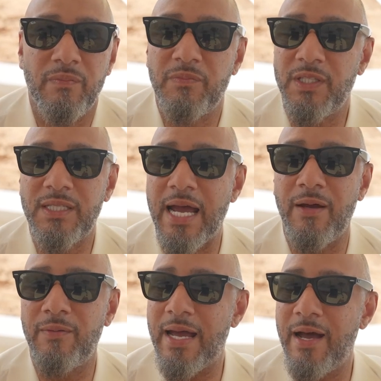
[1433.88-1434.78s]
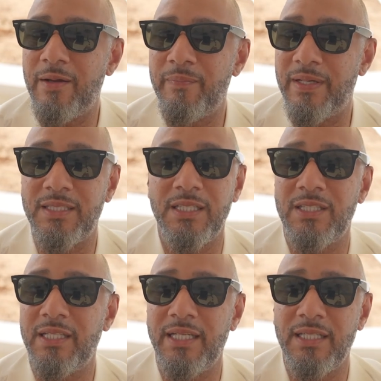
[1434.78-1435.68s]
just how the
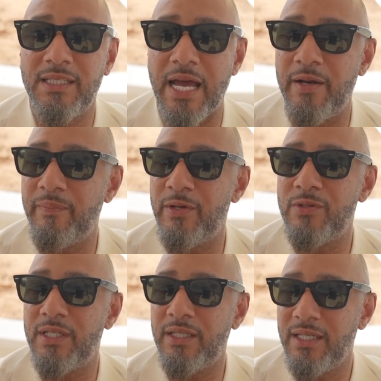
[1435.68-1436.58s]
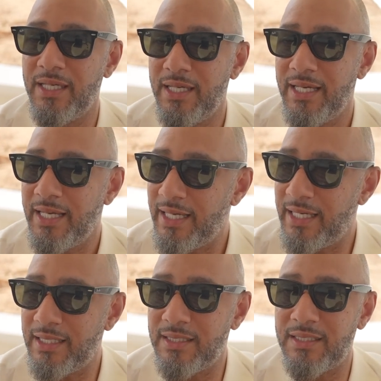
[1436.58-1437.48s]
business is, how the music
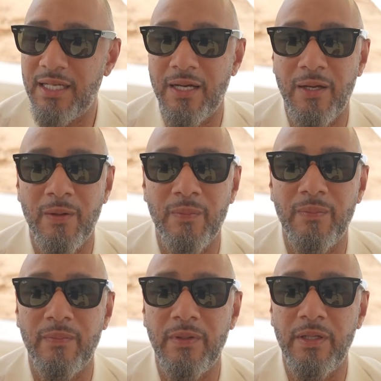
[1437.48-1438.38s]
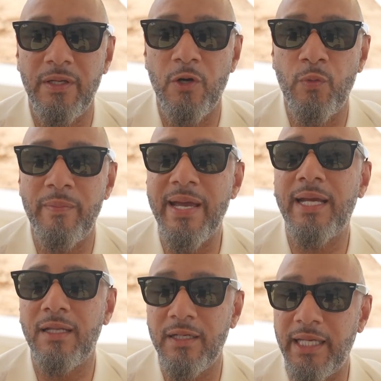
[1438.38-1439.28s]
is. We
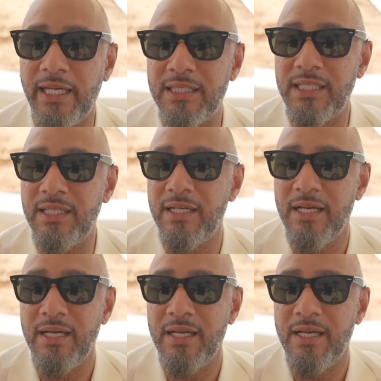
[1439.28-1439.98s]
make it look easy,